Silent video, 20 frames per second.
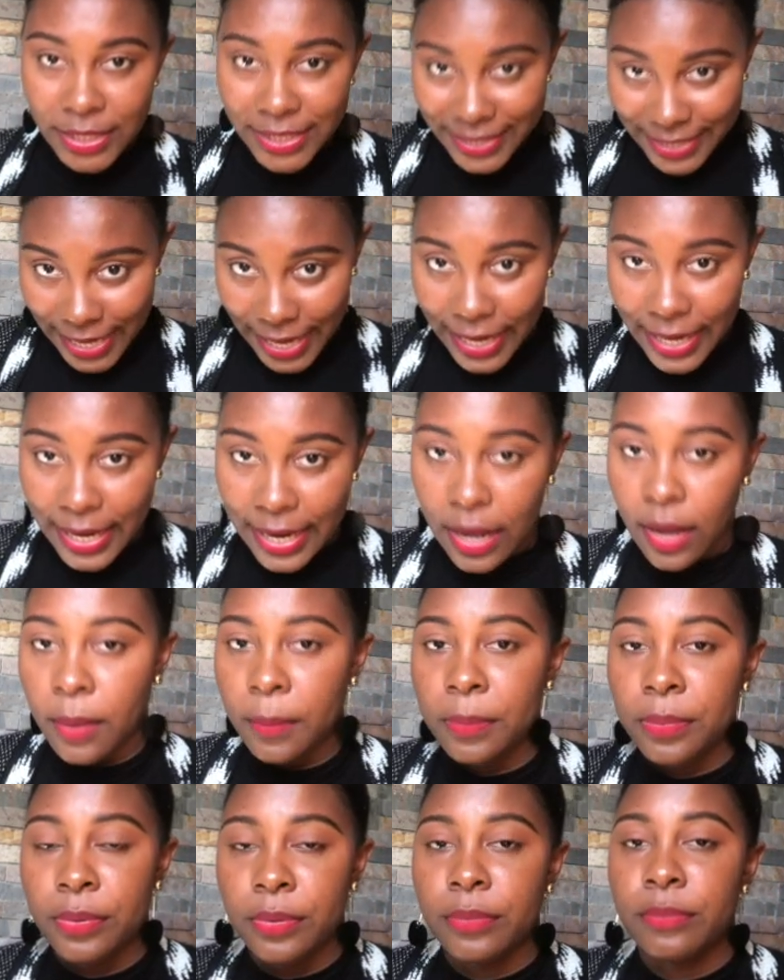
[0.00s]
take a
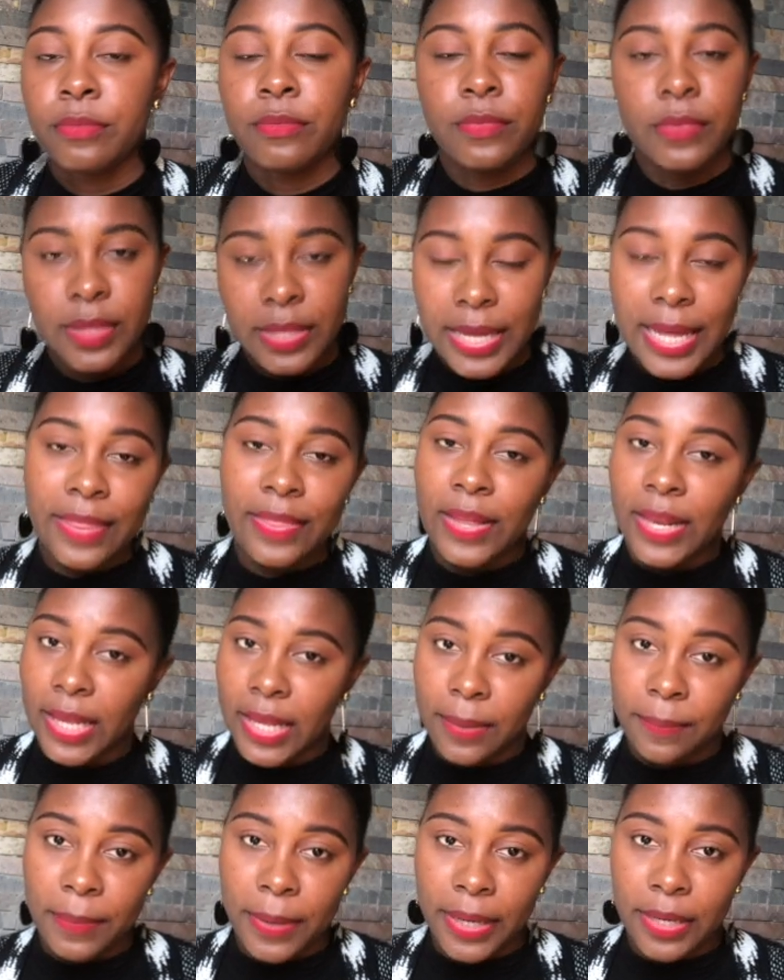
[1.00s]
nap, and then
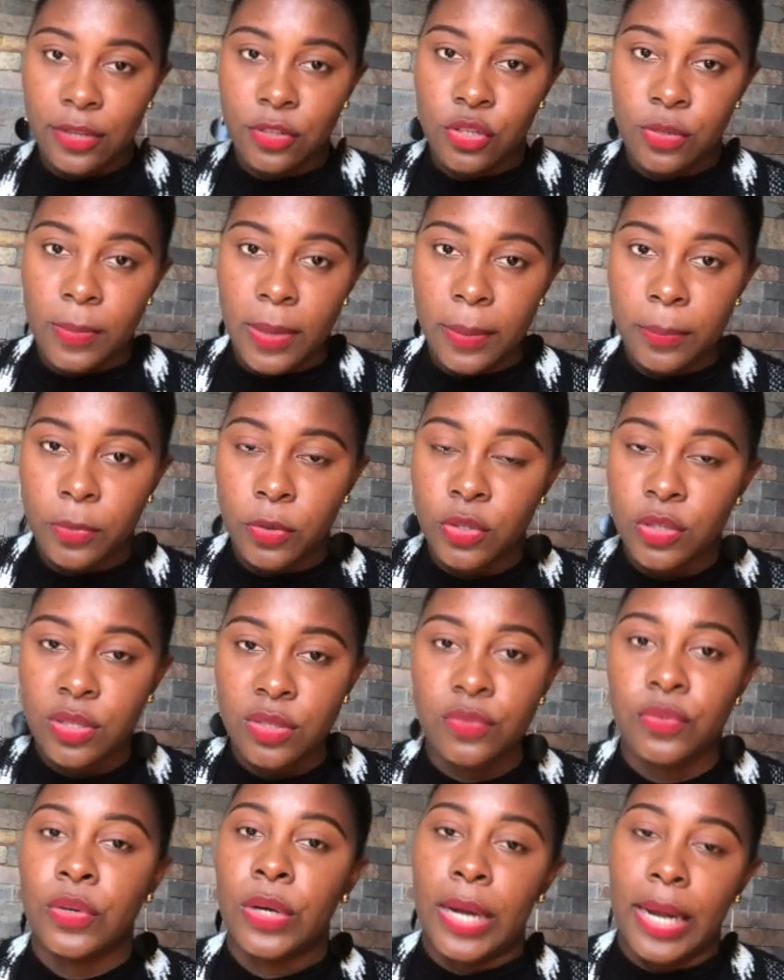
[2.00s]
get back into my books
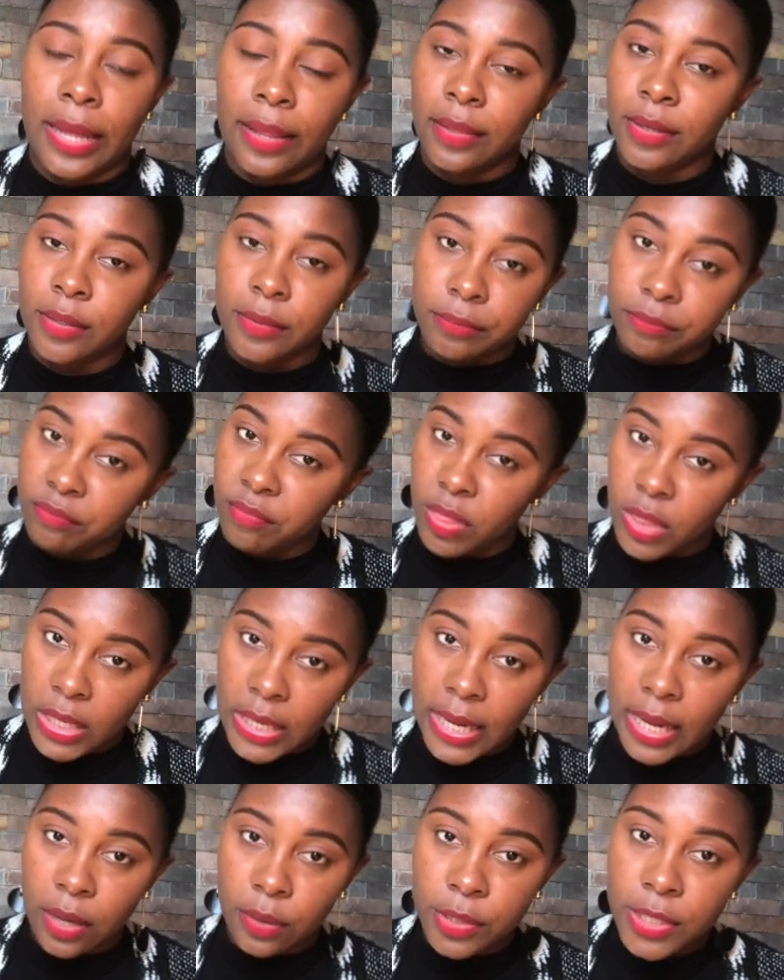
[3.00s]
for another
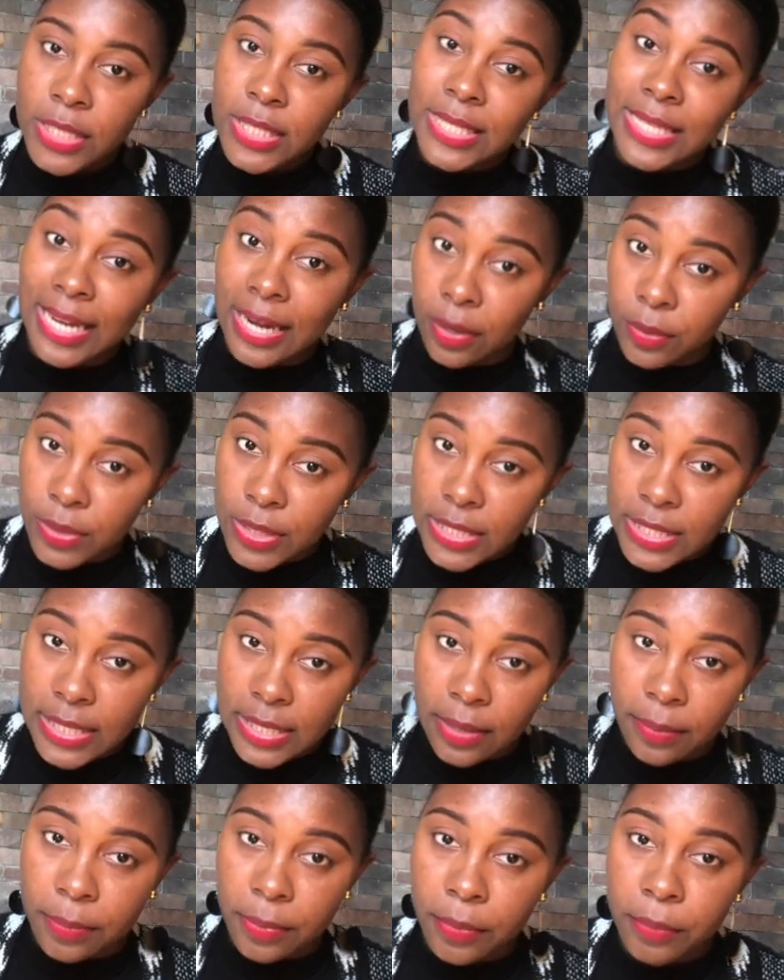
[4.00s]
3 hours, then I would
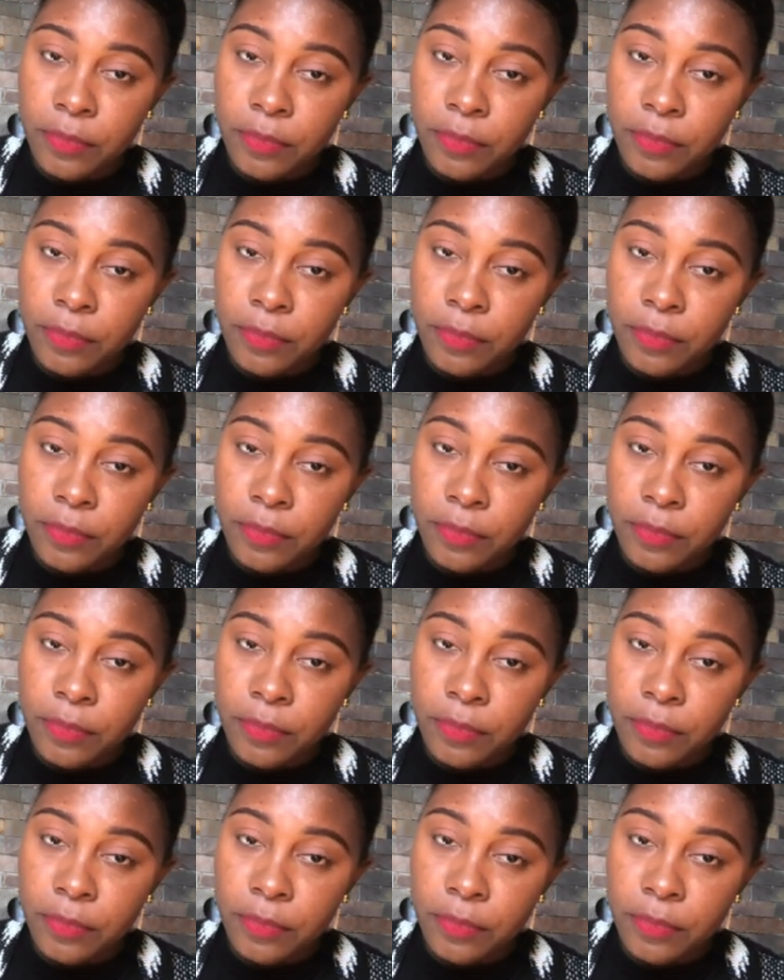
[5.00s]
sleep.